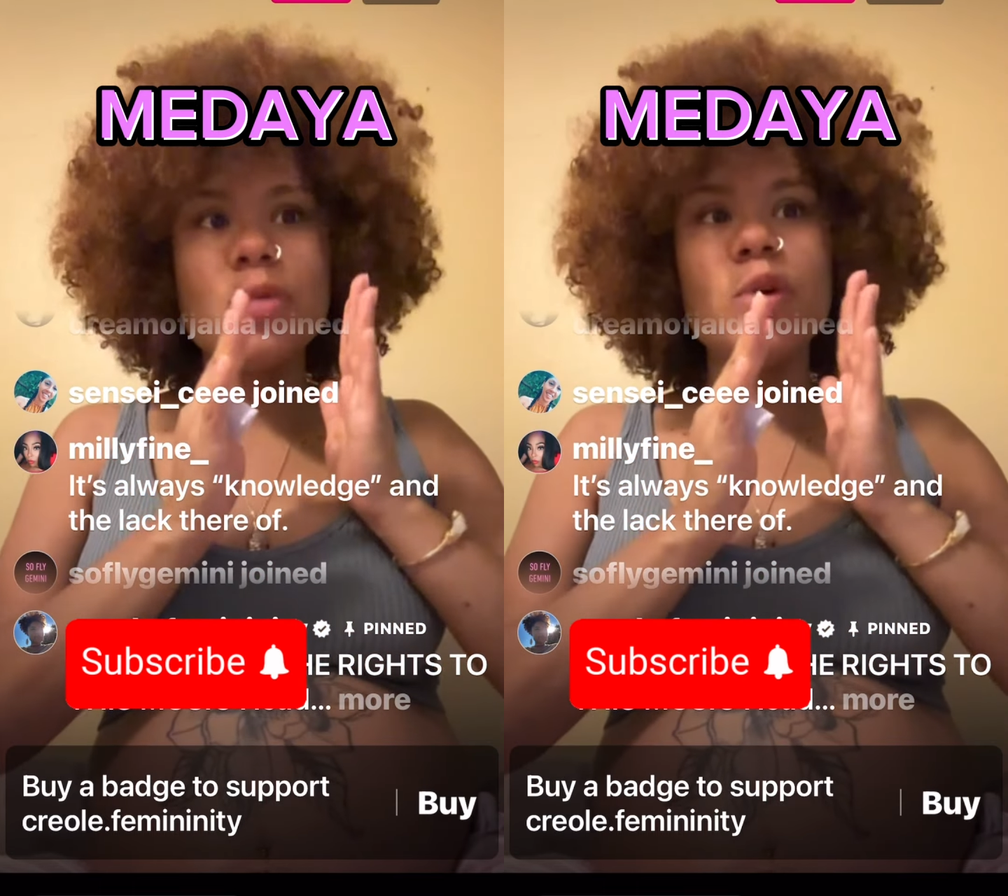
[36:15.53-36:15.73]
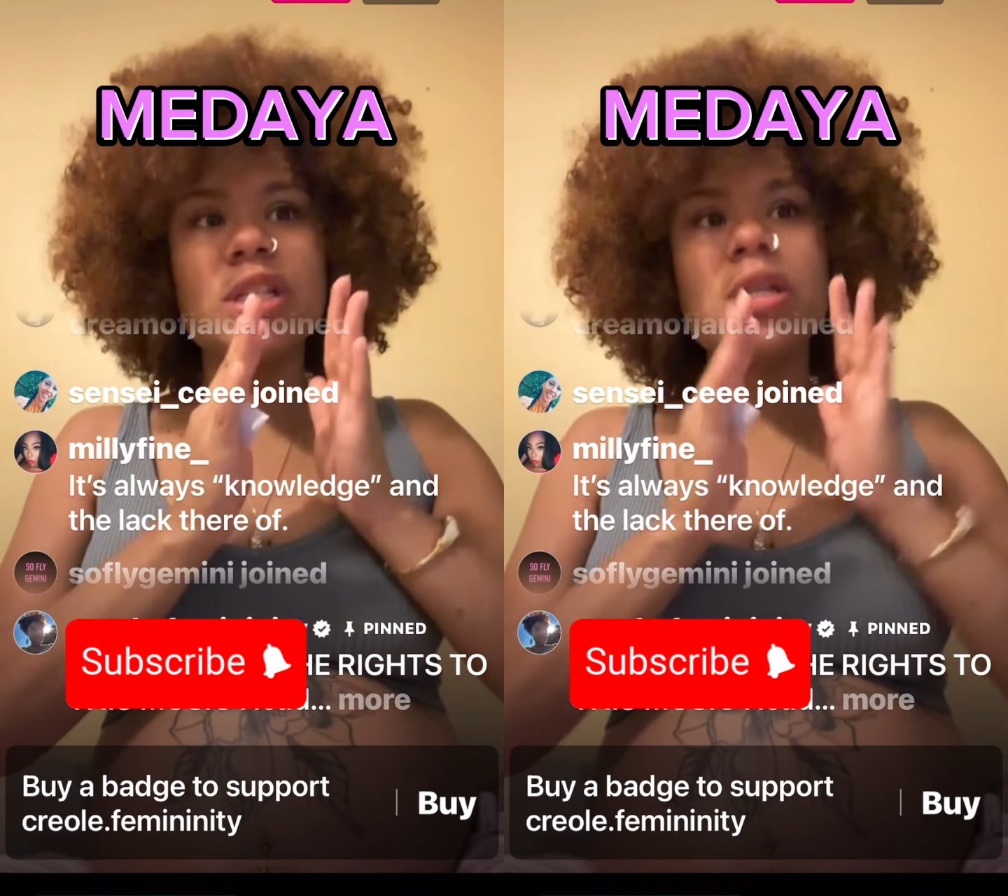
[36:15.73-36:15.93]

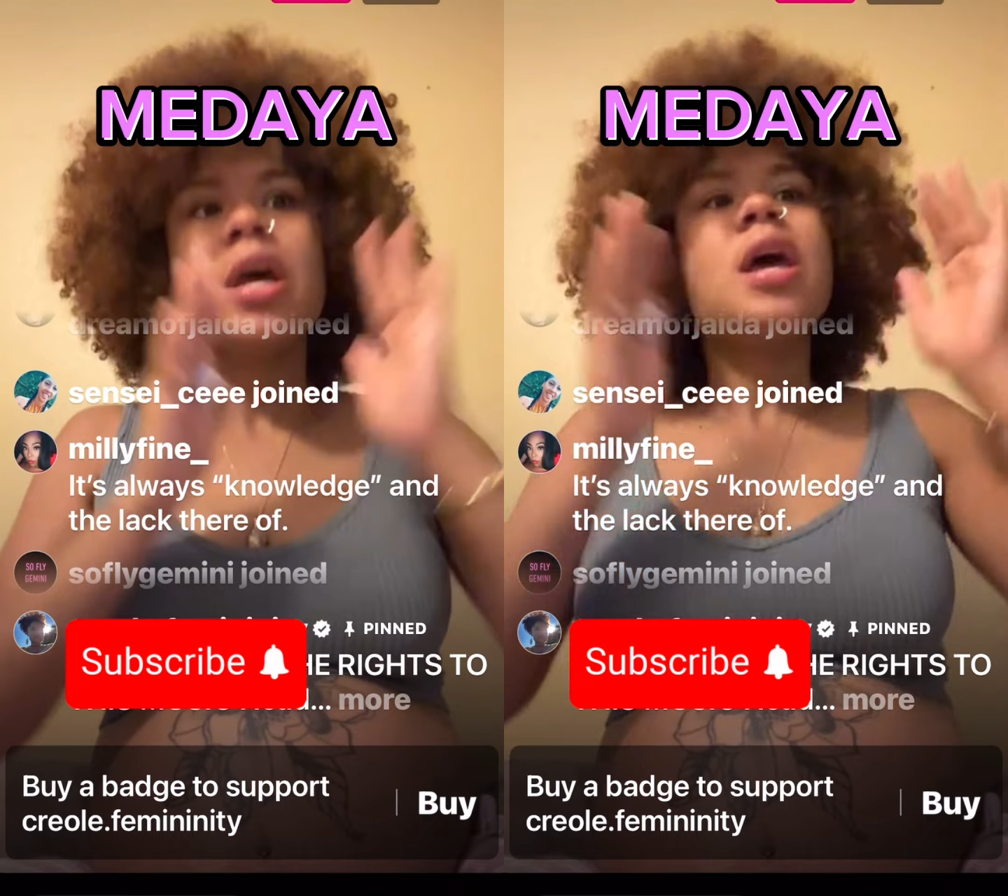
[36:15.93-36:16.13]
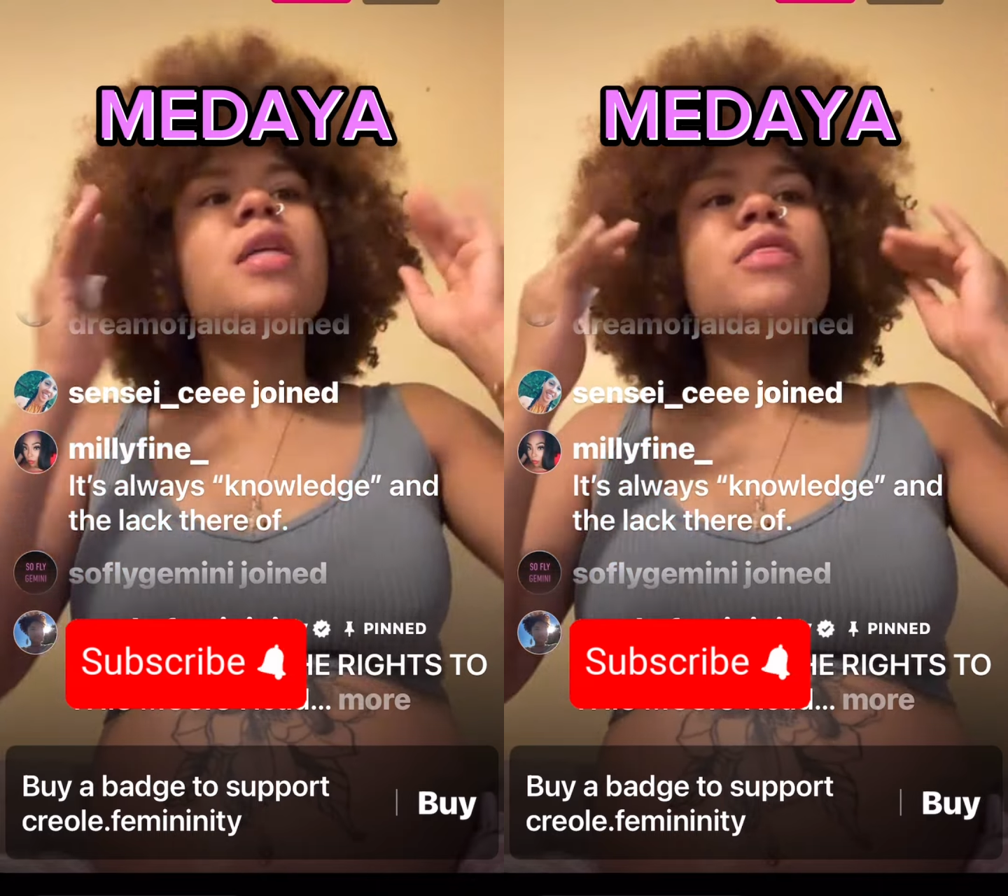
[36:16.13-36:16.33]

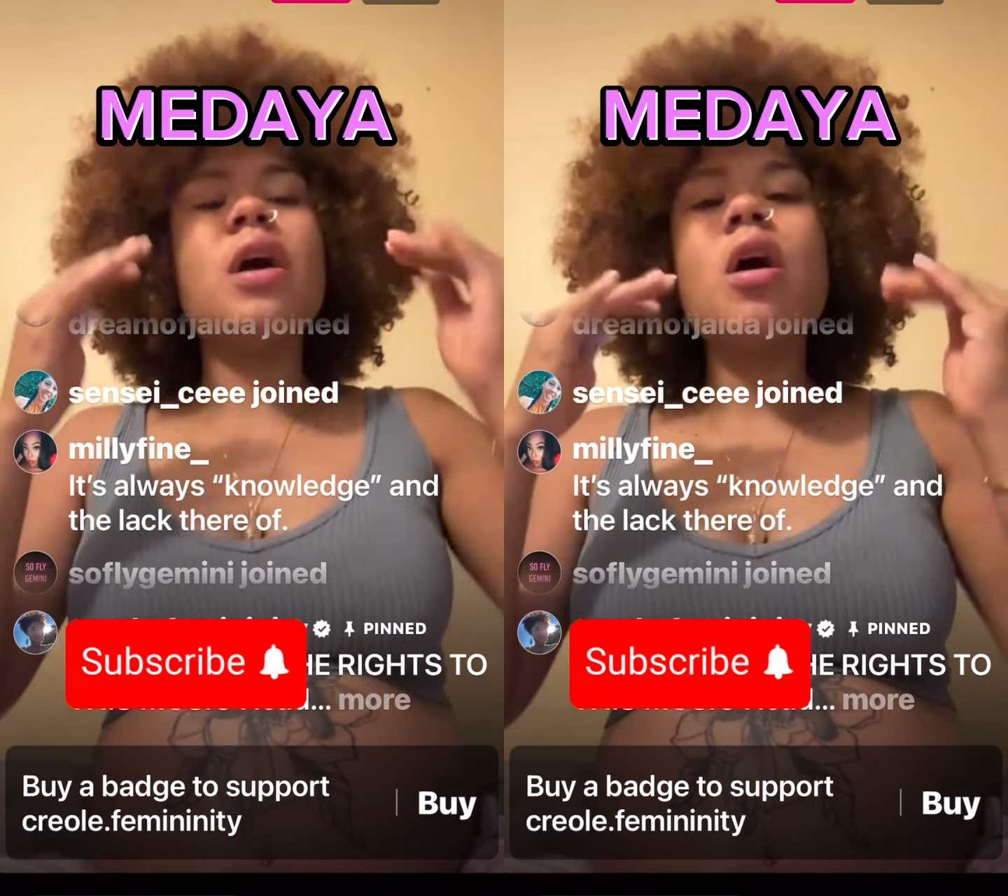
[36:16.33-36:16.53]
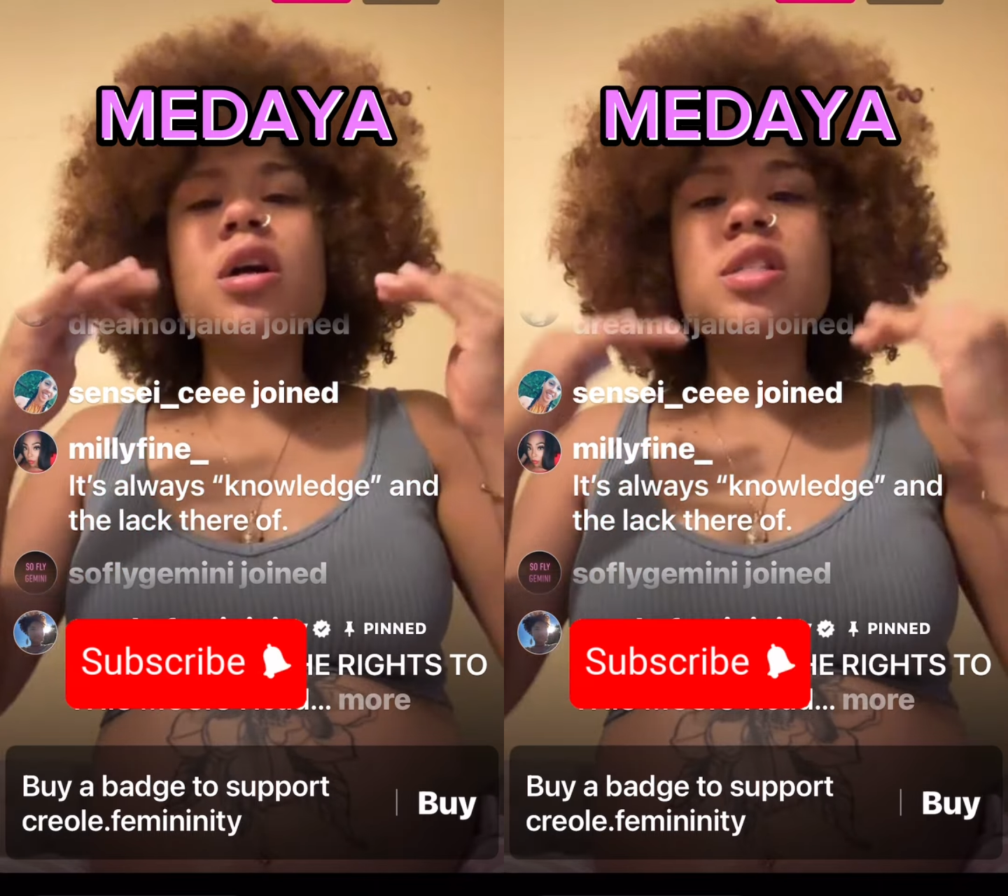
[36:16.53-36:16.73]
which
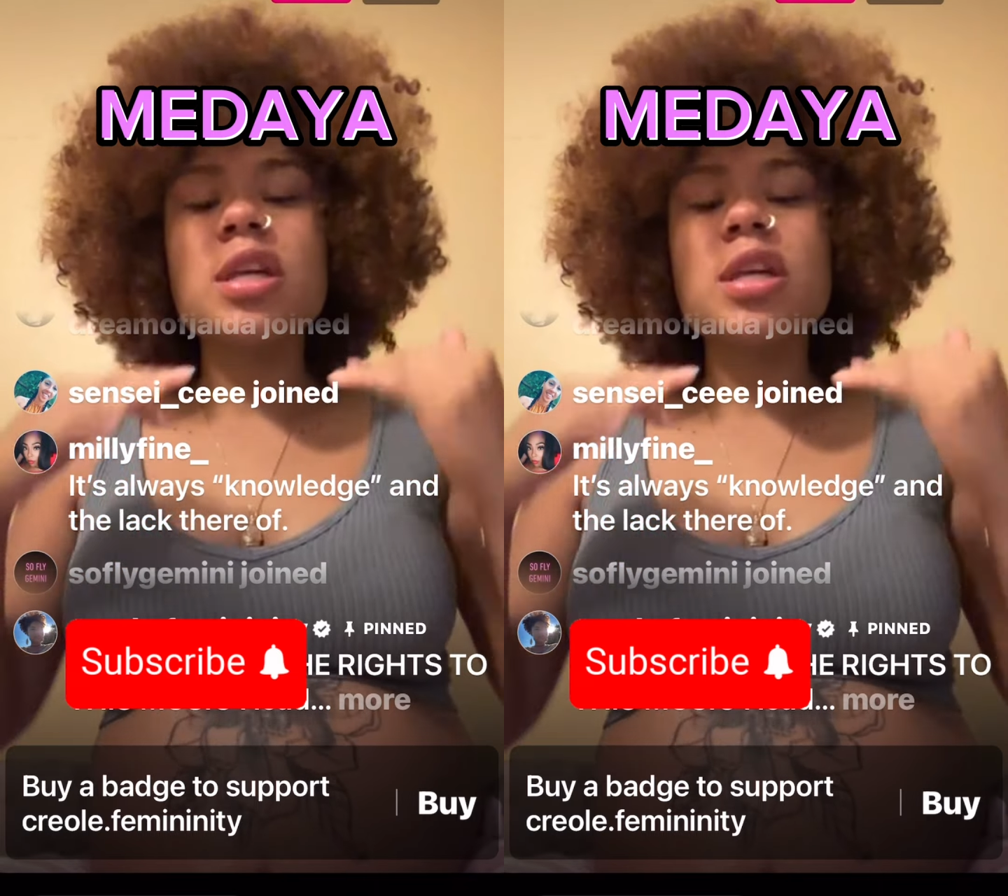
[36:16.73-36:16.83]
there are